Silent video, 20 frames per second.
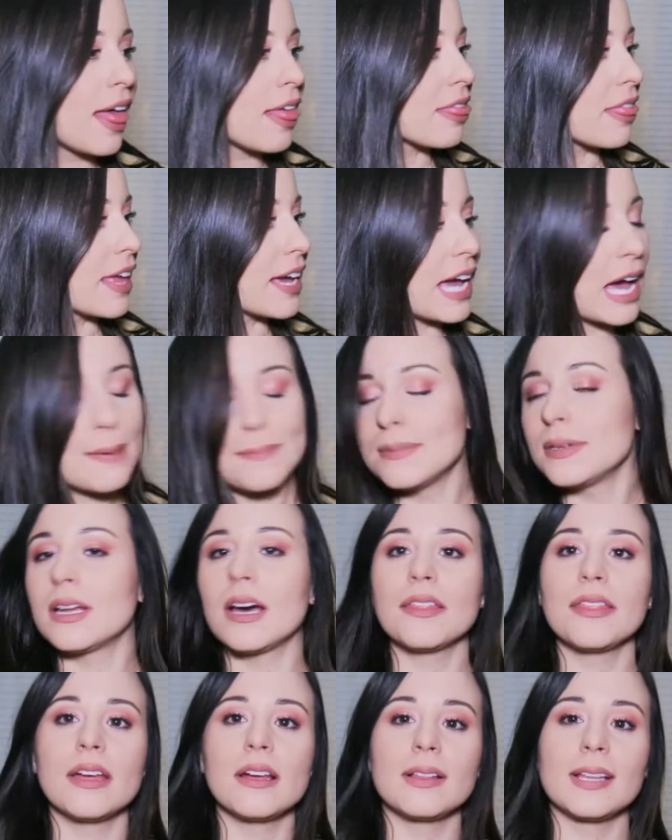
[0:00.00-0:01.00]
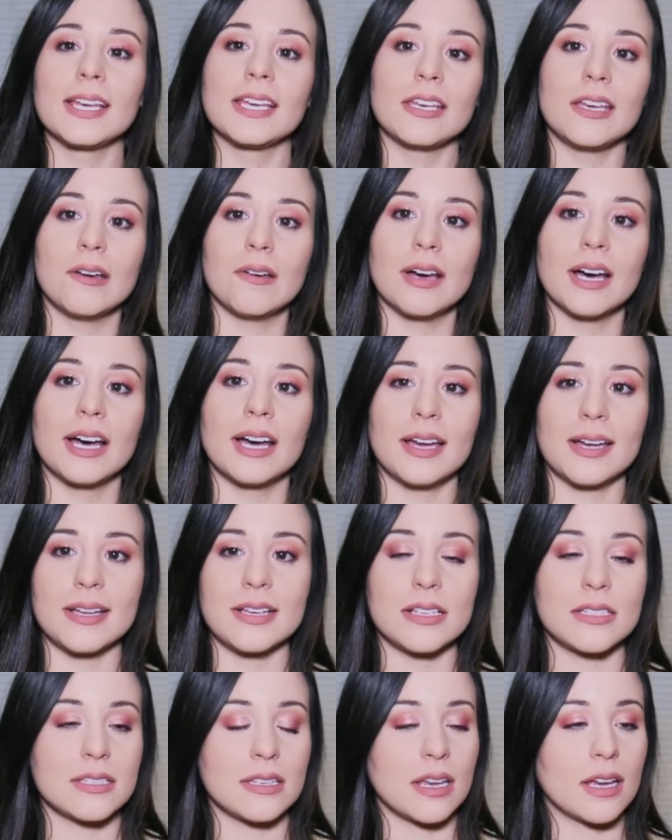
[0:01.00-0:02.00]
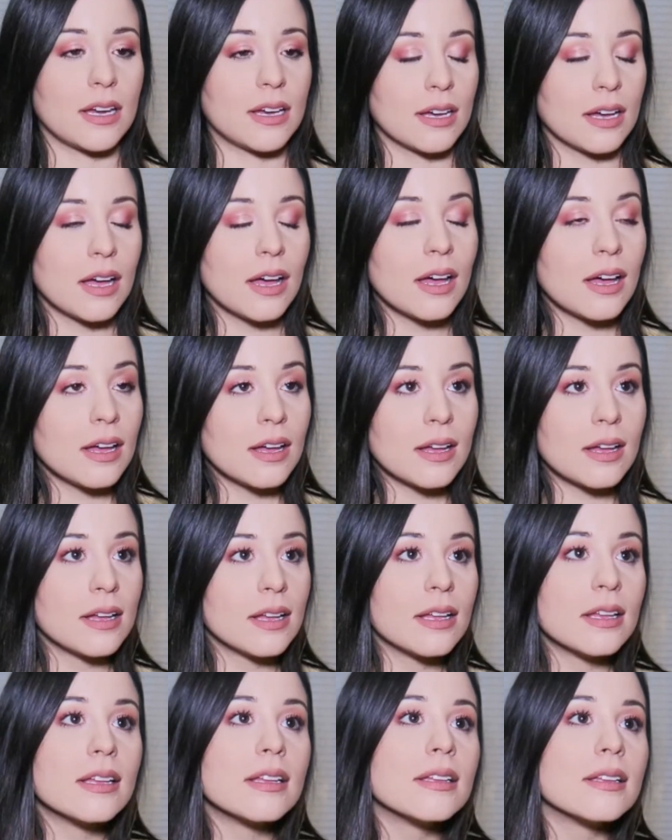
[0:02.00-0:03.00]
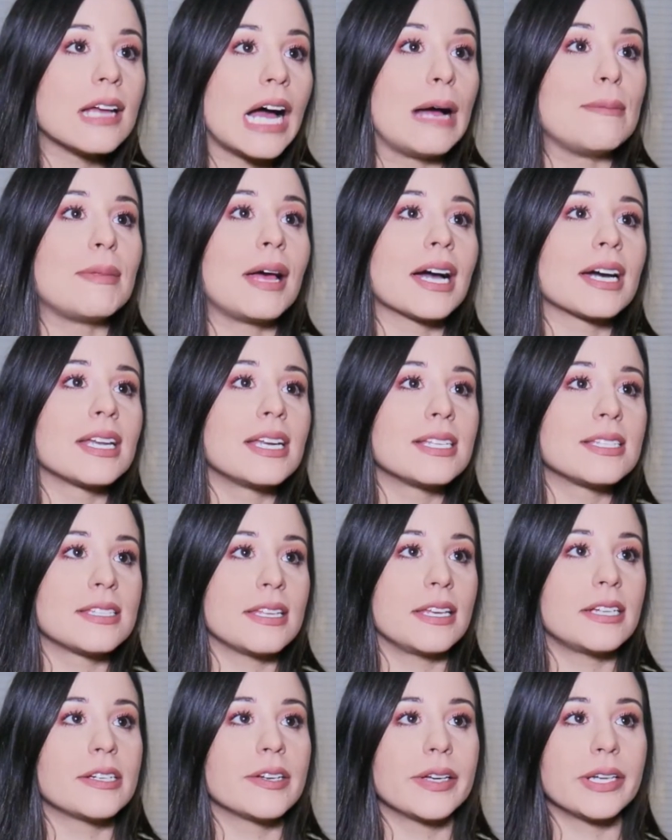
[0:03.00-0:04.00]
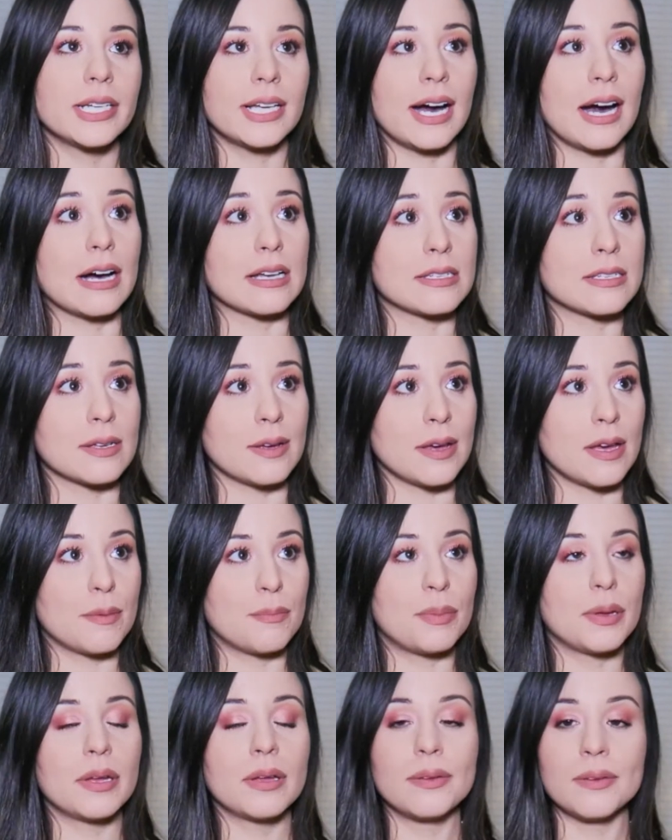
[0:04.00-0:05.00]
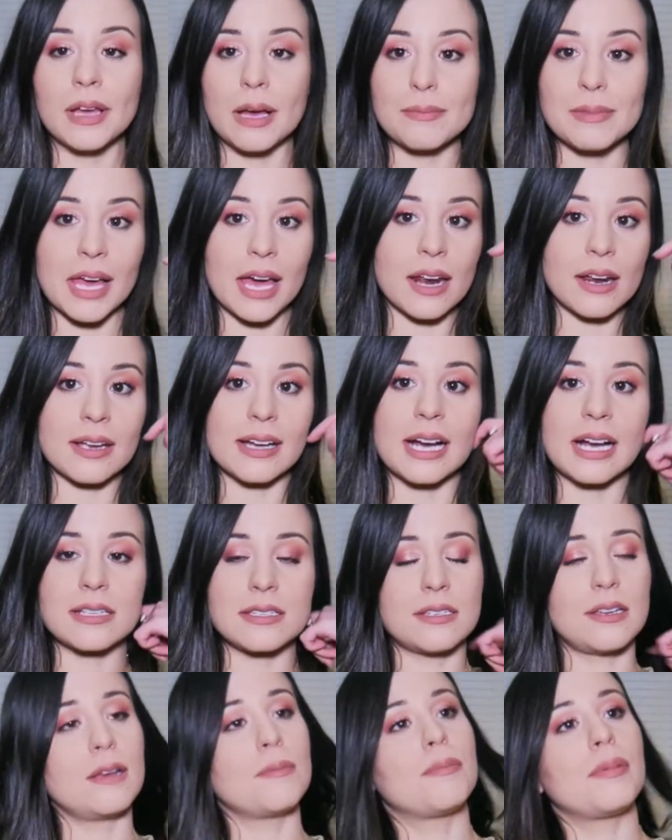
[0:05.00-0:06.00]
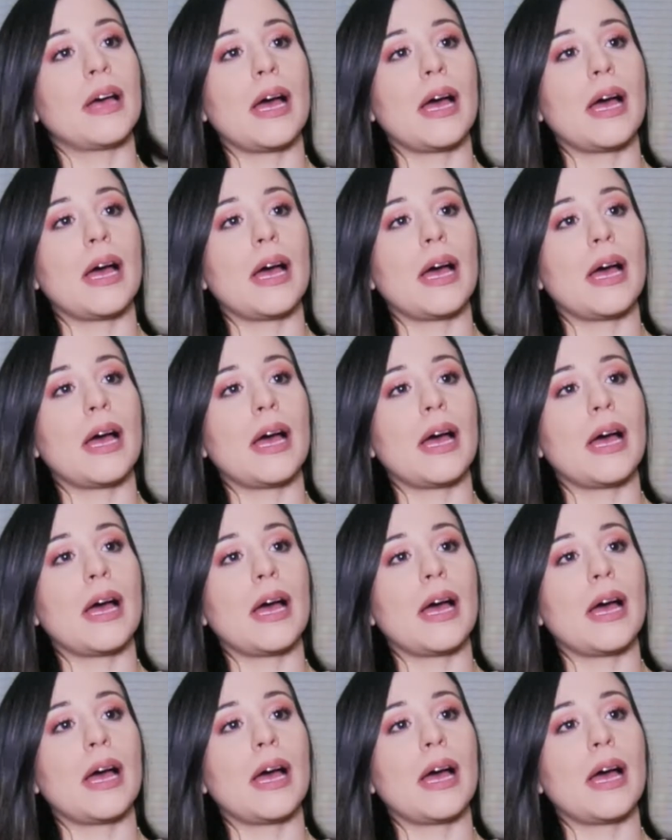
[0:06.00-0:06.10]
Like I'm nothing like you guys, like I'm not gonna sit here and gossip. I'm not a gossip.